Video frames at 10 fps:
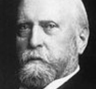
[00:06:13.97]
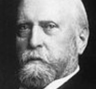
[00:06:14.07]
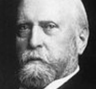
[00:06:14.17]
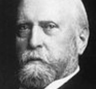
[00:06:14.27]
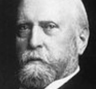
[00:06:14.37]

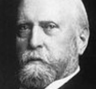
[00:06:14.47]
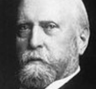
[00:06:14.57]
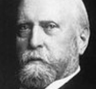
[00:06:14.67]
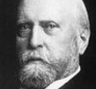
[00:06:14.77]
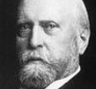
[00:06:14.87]

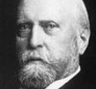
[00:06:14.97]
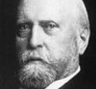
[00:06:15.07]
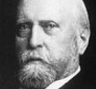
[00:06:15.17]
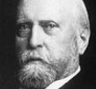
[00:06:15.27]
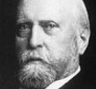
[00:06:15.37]

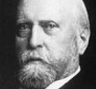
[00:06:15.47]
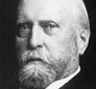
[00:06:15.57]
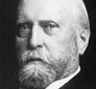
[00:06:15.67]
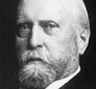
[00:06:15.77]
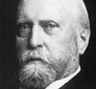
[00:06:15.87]

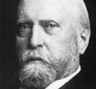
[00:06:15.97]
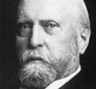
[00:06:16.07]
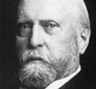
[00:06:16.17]
(silence)